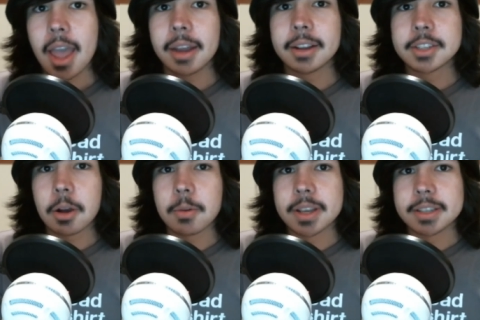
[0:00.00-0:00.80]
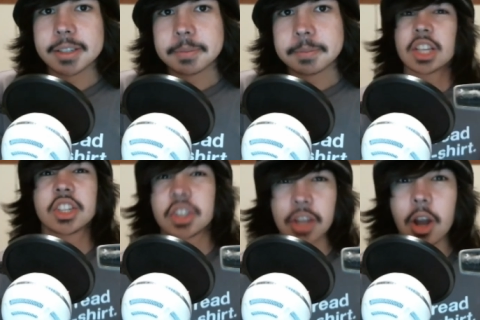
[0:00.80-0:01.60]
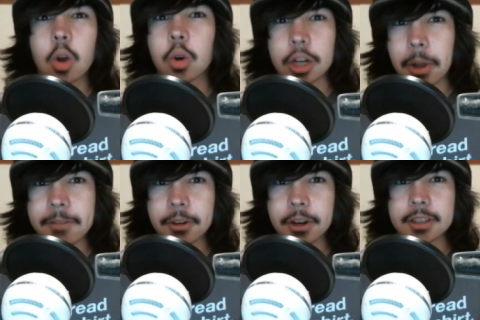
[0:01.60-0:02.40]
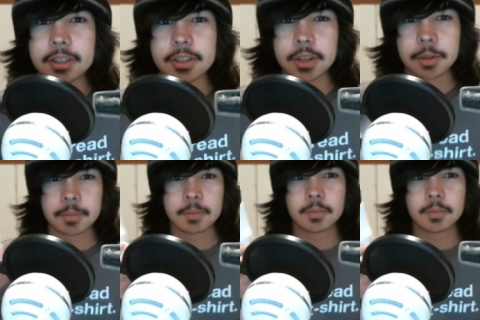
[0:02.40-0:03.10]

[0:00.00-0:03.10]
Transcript: And as always, stay awkward, my friends.